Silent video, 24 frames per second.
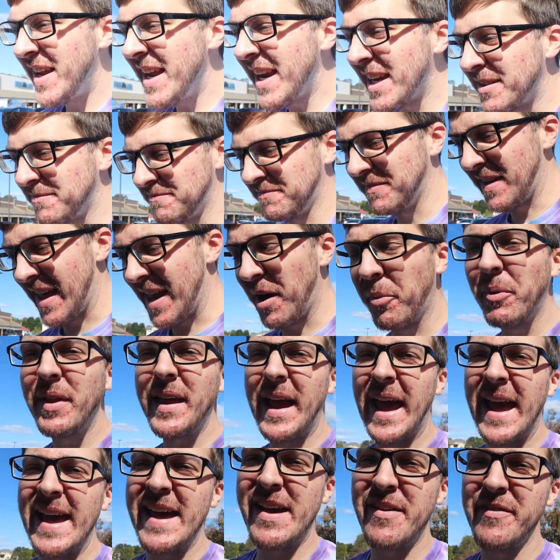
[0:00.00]
take it? I don't
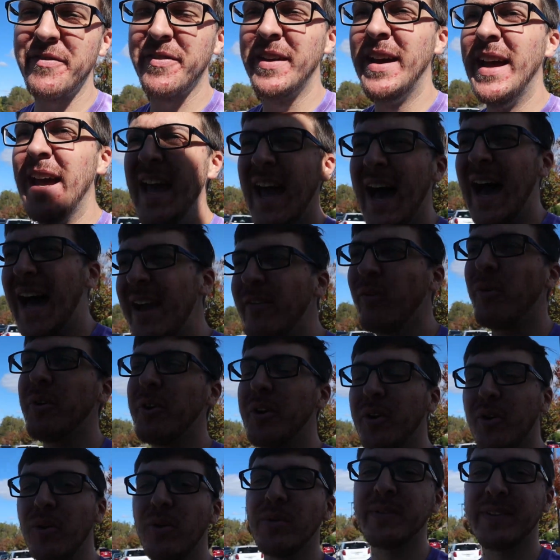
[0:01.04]
really have, I
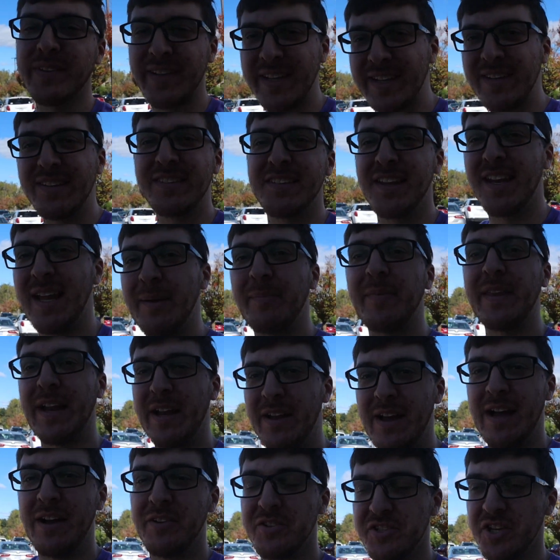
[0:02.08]
ordered a whole tent setup that
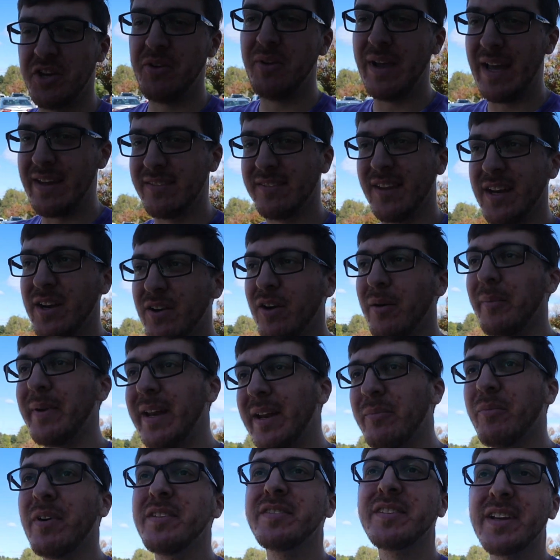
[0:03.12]
I'll show you guys later on, but
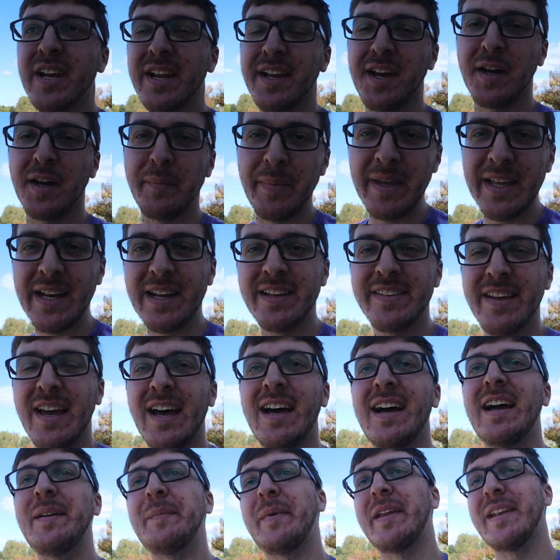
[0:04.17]
it wasn't going to come in
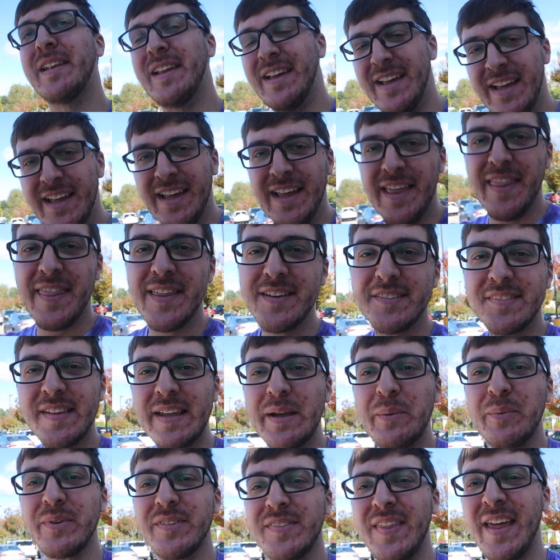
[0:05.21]
time, and this
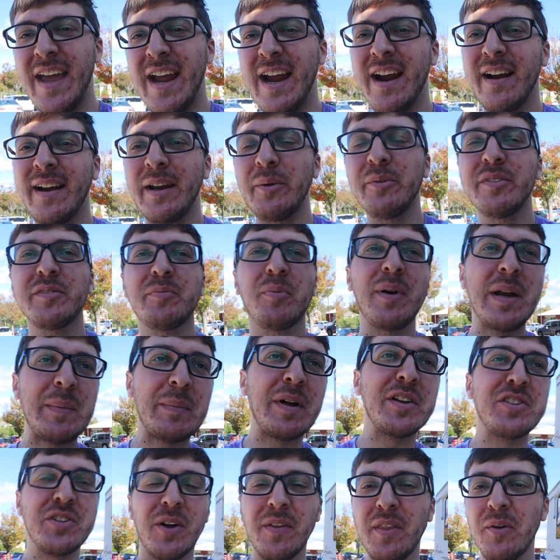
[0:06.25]
thing was there and it was pretty
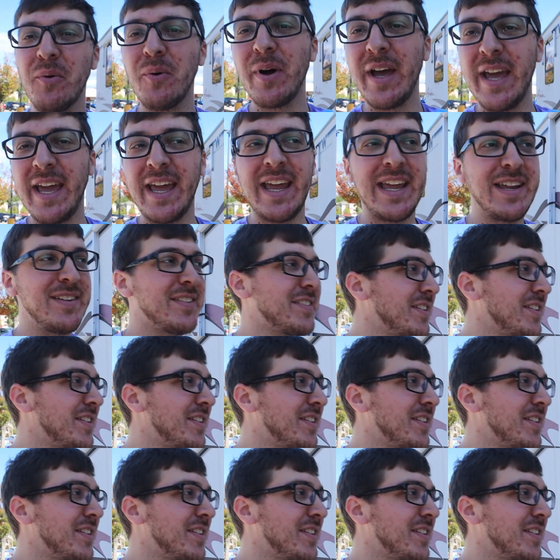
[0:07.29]
much on the way,